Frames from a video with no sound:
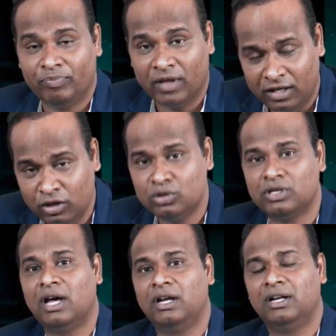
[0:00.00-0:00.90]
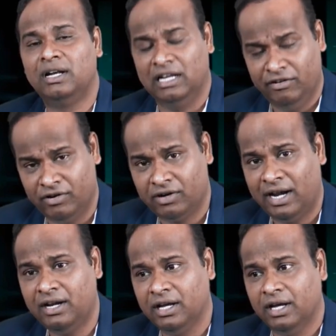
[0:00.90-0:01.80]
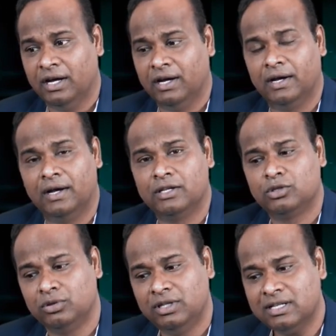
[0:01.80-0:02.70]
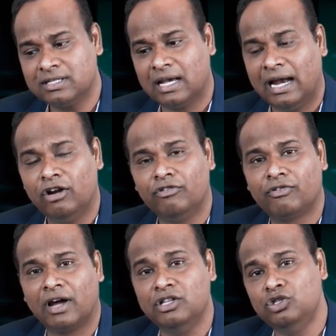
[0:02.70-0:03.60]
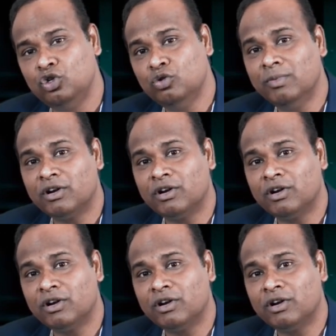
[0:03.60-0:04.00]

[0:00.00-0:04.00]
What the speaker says: Hindustan Lever, right? So this kind of consumer